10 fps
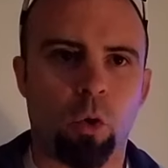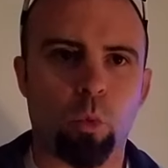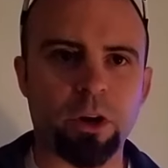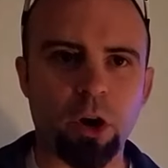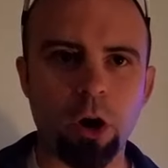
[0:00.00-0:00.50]

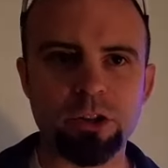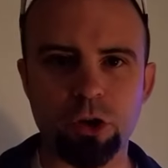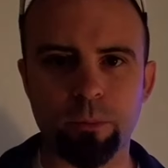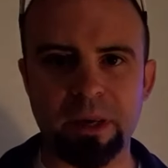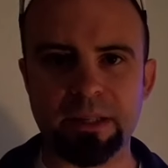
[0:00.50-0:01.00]
what it
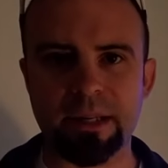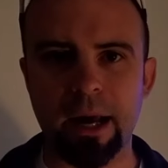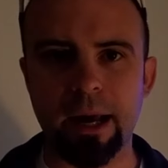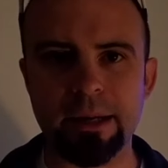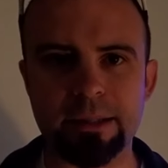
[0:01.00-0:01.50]
also means,
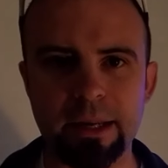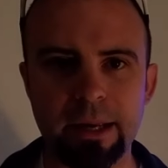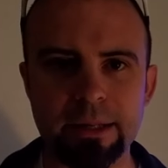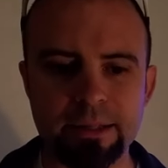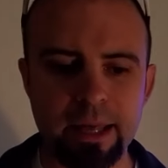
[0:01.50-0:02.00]
guys,
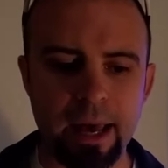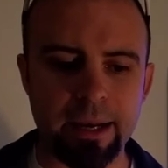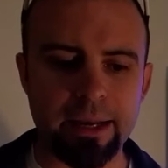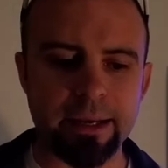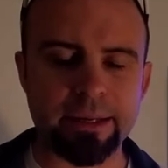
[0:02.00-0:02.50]
is
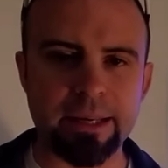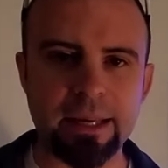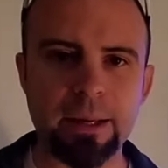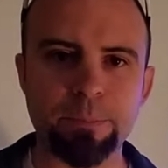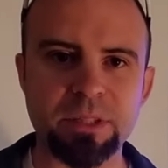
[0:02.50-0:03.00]
that it
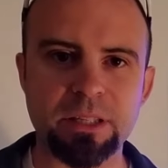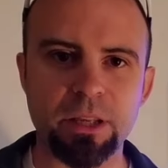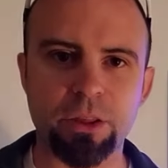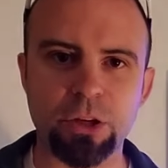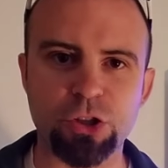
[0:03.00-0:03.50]
keeps
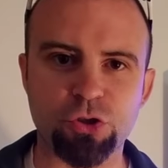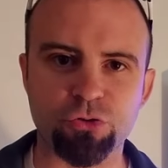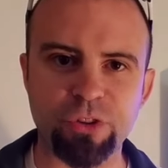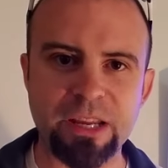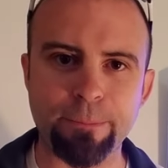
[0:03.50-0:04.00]
the
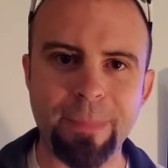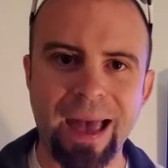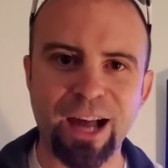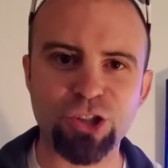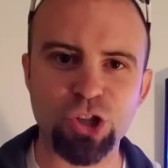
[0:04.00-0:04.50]
dream
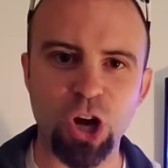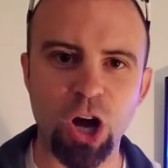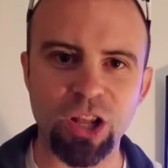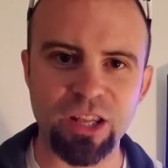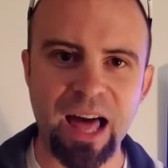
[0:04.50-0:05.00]
match
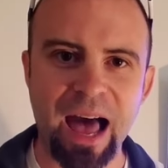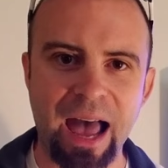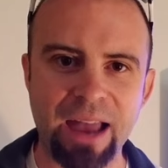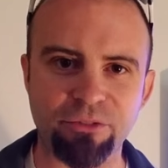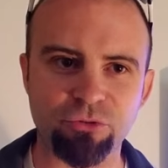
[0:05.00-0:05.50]

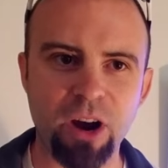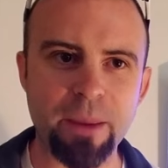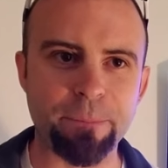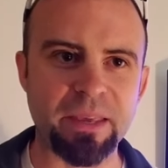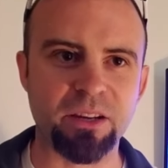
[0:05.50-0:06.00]
alive,
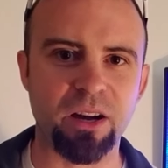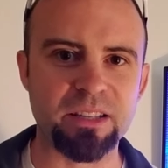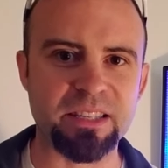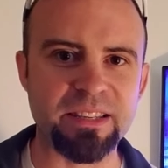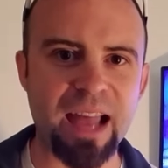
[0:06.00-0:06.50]
right?
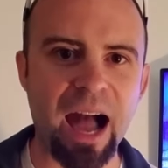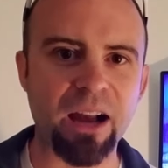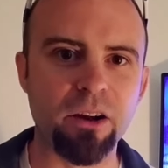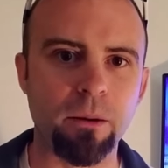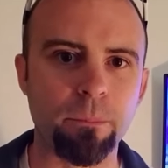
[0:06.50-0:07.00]
Because
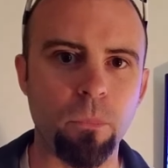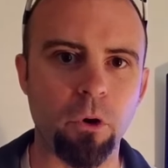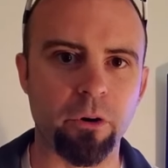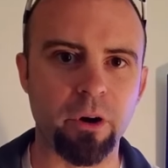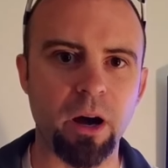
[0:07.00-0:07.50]

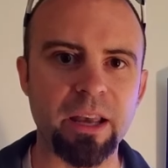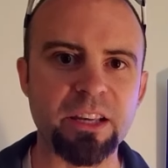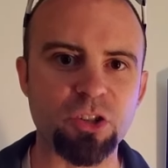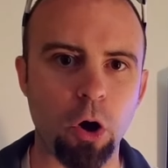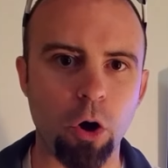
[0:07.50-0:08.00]
Nakamura
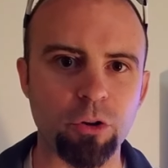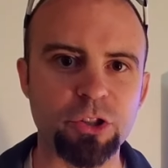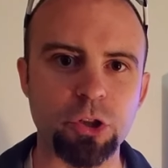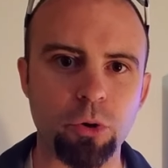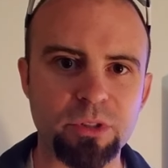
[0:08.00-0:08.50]
is
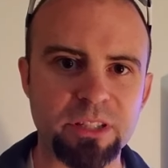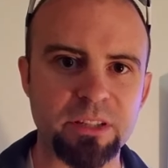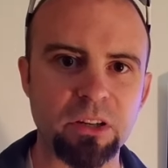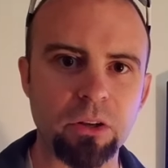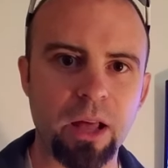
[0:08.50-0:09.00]
also
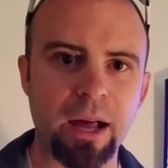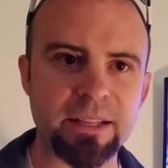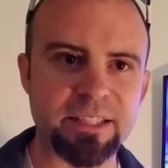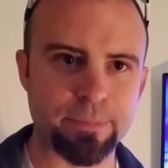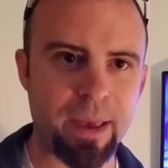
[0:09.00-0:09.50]
still on
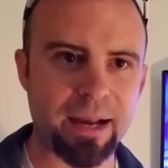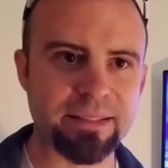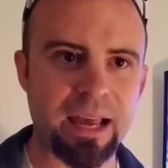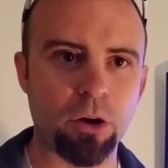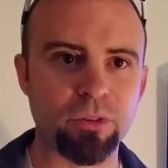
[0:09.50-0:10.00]

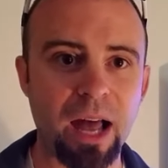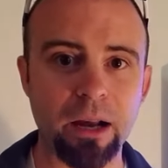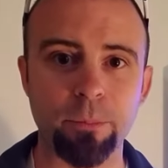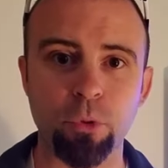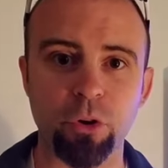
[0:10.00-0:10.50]
SmackDown.
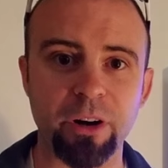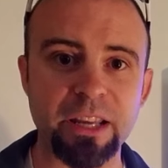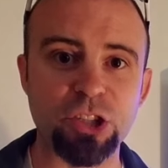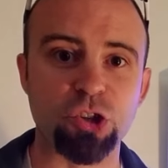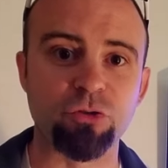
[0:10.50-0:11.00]
Nakamura
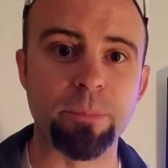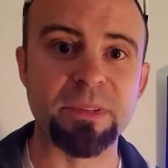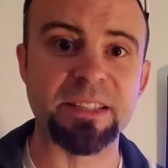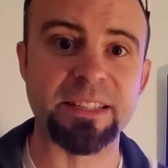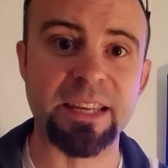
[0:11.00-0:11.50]

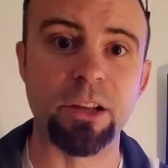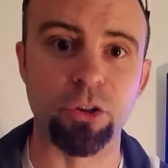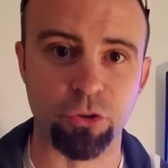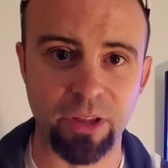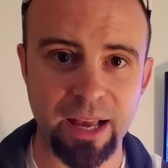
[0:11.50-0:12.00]
interrupted
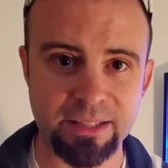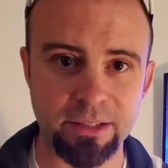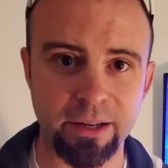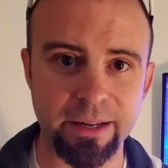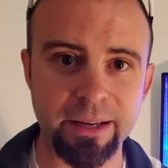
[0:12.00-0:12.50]
Ziggler last
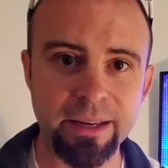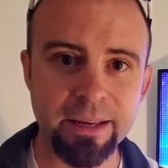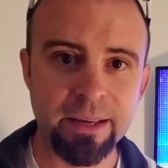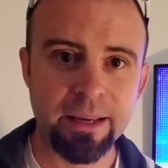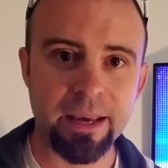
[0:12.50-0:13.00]
night
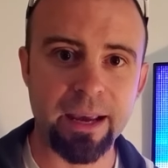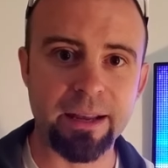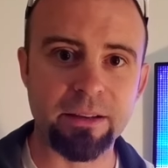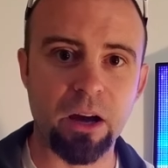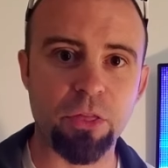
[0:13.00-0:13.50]

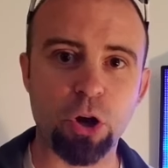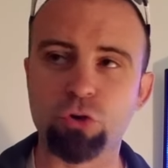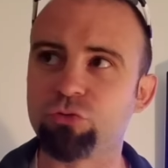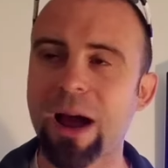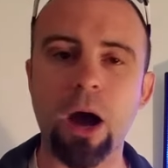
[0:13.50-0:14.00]
and uh, the
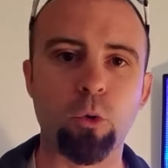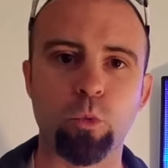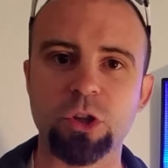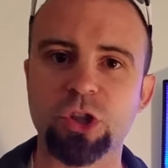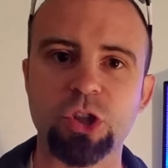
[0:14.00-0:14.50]
crowd
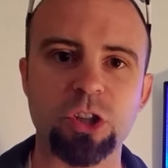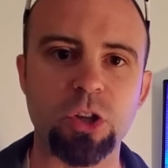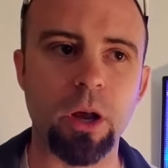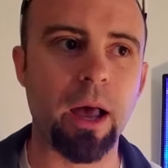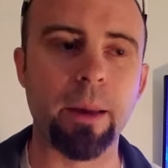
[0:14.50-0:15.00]
was just,
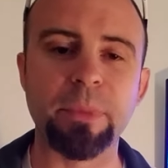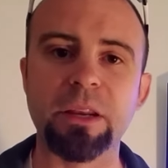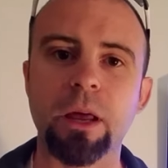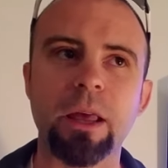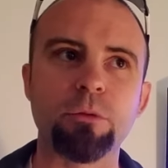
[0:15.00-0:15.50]
I
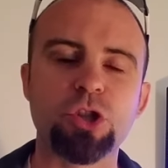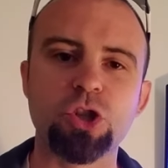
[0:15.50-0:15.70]
mean, it was